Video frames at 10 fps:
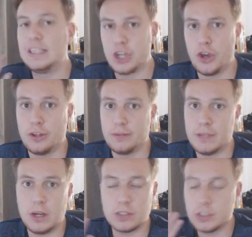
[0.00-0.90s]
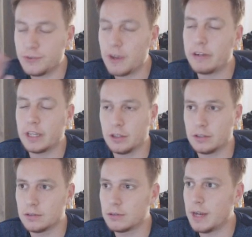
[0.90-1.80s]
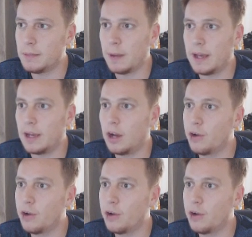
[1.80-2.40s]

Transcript: he's good. The Ox is very good. Great player.